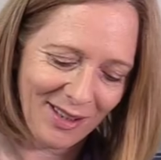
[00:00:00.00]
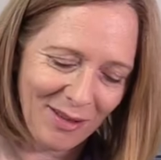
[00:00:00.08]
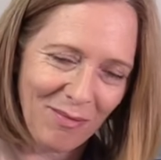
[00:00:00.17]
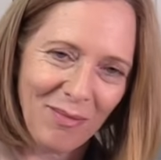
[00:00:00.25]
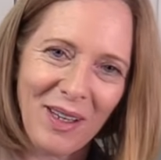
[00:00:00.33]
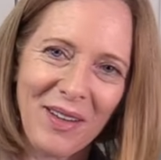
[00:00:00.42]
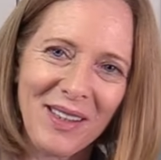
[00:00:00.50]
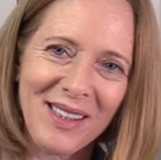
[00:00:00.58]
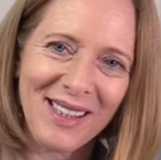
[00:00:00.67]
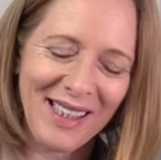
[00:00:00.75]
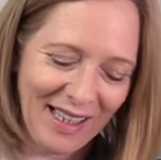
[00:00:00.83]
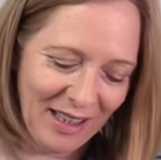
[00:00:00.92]
the mother
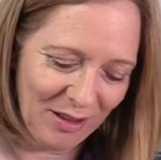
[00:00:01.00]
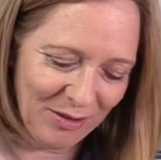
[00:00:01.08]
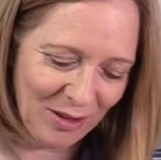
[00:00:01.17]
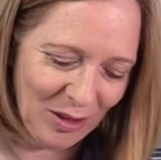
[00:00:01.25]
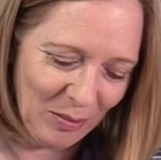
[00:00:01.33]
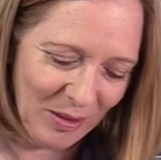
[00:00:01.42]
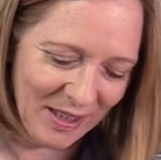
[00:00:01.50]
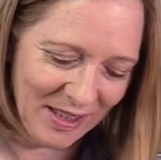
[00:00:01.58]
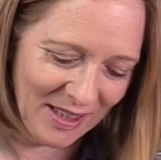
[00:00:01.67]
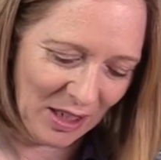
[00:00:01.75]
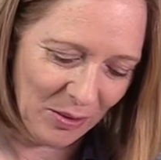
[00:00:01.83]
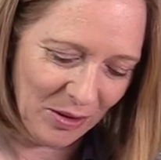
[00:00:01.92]
cell of all my
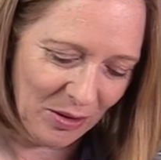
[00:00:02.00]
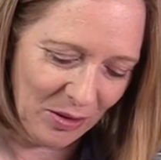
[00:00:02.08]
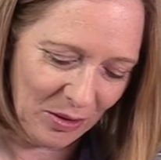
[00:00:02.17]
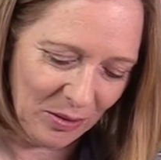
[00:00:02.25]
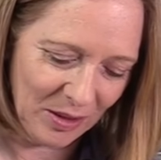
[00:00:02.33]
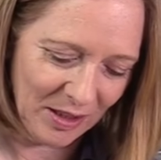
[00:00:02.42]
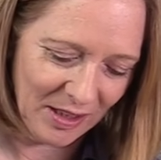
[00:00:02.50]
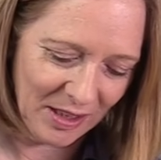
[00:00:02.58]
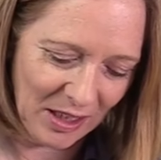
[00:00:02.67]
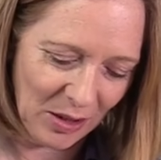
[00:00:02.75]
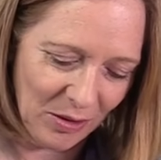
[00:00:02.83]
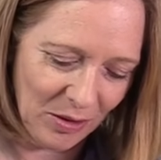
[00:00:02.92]
sourdoughs and
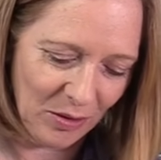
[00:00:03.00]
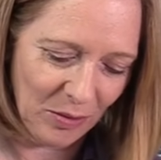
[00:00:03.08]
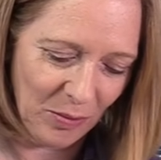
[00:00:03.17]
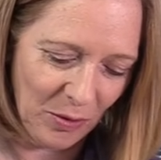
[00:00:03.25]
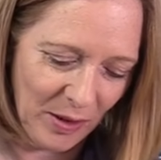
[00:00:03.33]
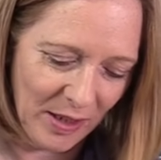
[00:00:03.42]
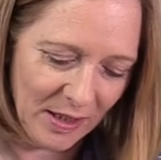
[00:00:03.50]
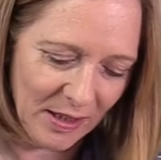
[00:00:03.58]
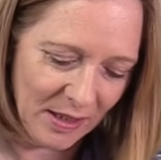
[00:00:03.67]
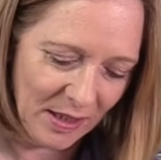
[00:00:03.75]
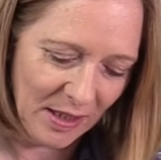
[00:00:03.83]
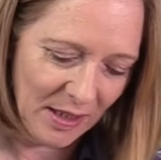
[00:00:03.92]
sourdough
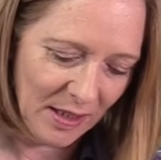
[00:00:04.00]
breads.